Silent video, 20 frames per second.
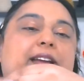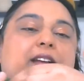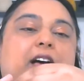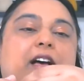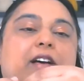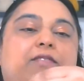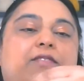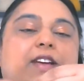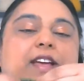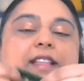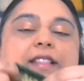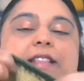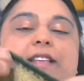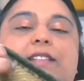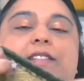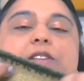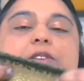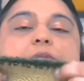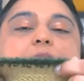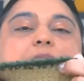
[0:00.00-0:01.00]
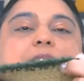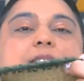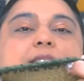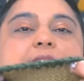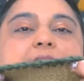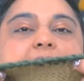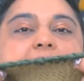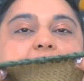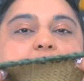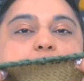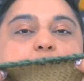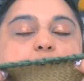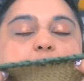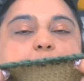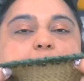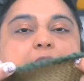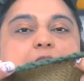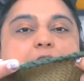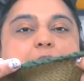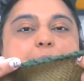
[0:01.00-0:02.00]
off, and this uses a
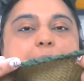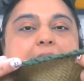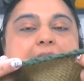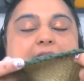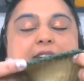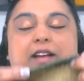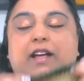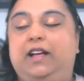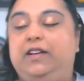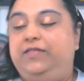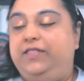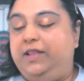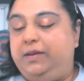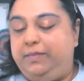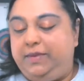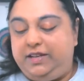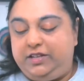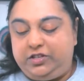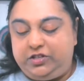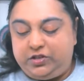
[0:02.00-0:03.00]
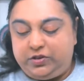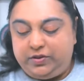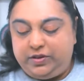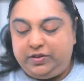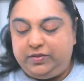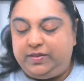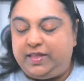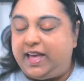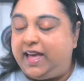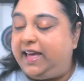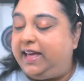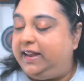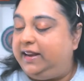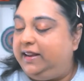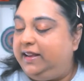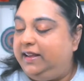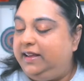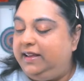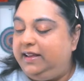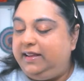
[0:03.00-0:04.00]
tubular bind off. Let me show you that
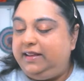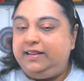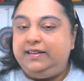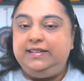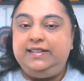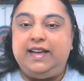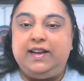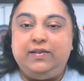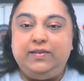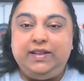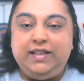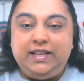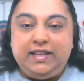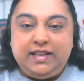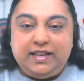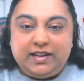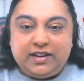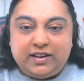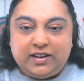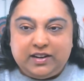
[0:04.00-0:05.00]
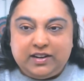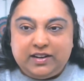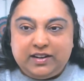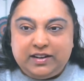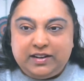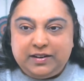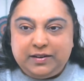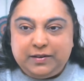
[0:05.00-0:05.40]
down here.